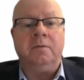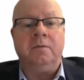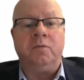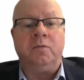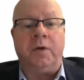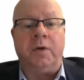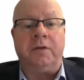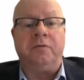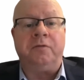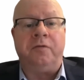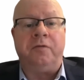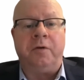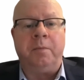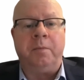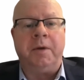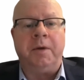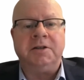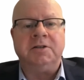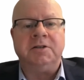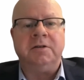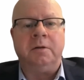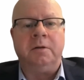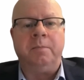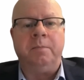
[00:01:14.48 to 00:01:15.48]

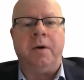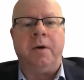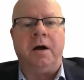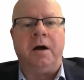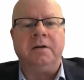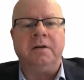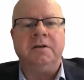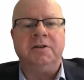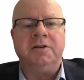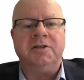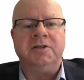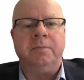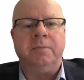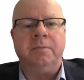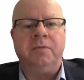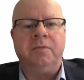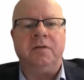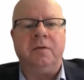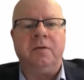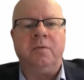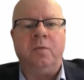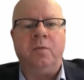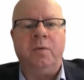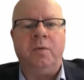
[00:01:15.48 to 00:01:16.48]
transformational
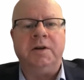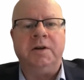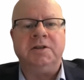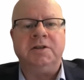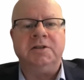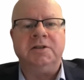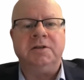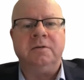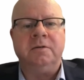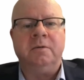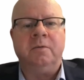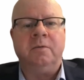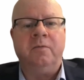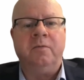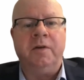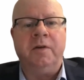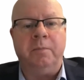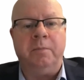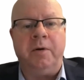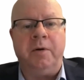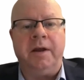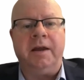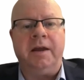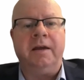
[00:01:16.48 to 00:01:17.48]
partnerships, which will
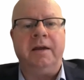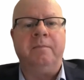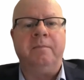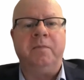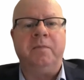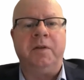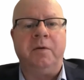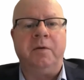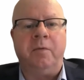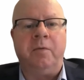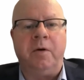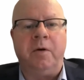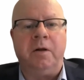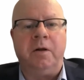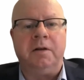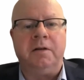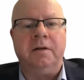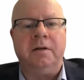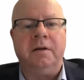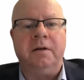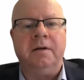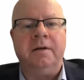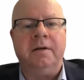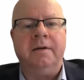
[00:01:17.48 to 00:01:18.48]
bring the world
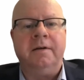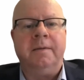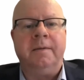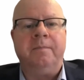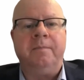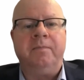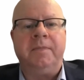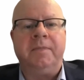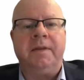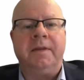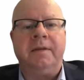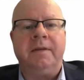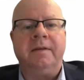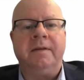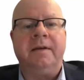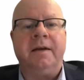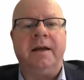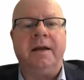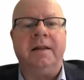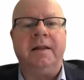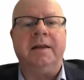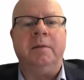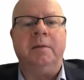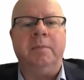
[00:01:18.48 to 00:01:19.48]

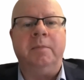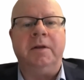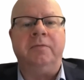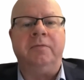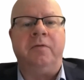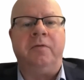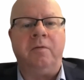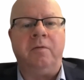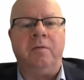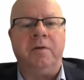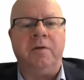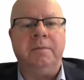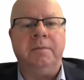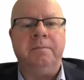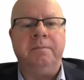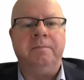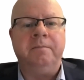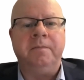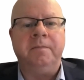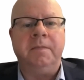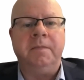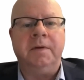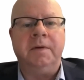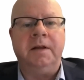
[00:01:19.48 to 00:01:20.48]
a little bit forward
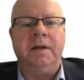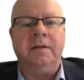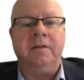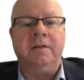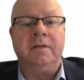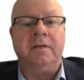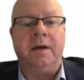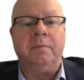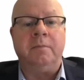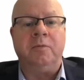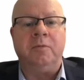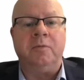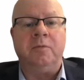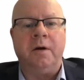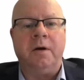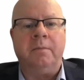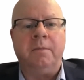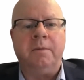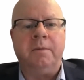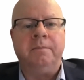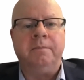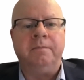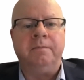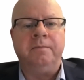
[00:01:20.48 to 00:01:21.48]
in the time to come.
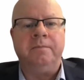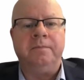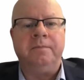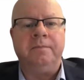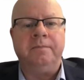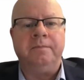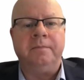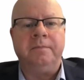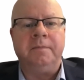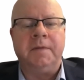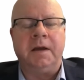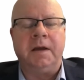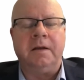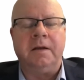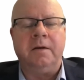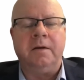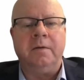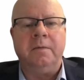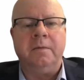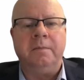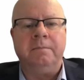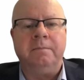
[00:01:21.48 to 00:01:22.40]
Thank you.